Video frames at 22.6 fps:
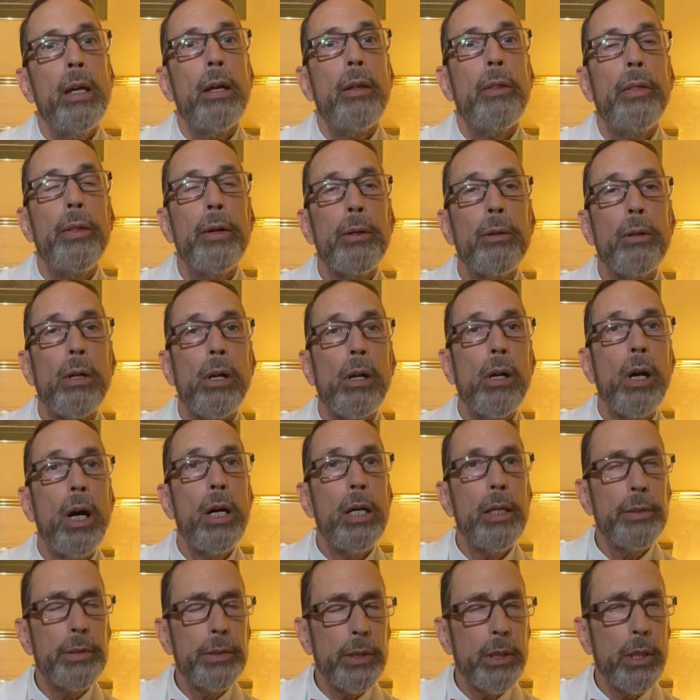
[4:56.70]
There are
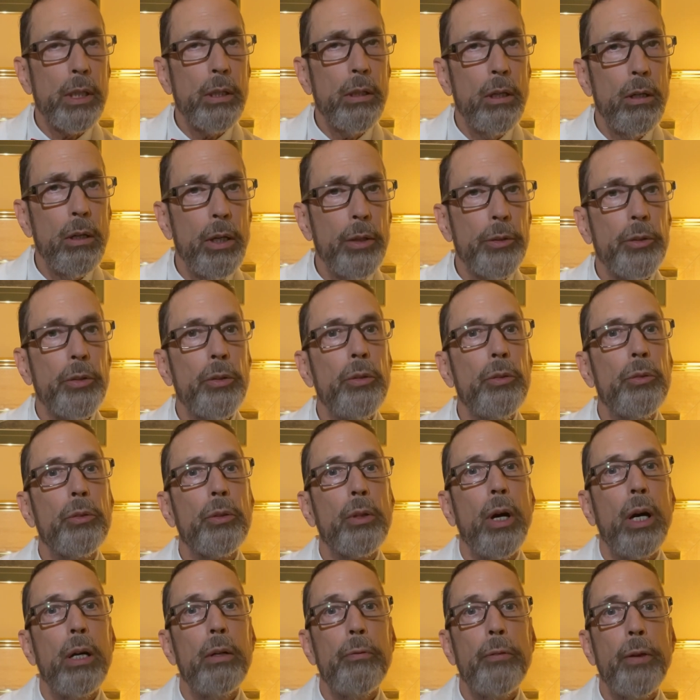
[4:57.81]
other causes
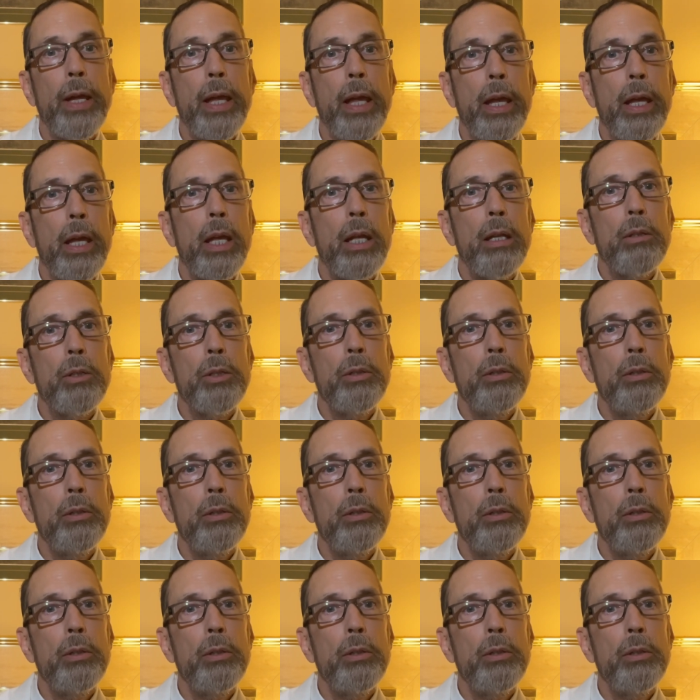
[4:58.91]
of hand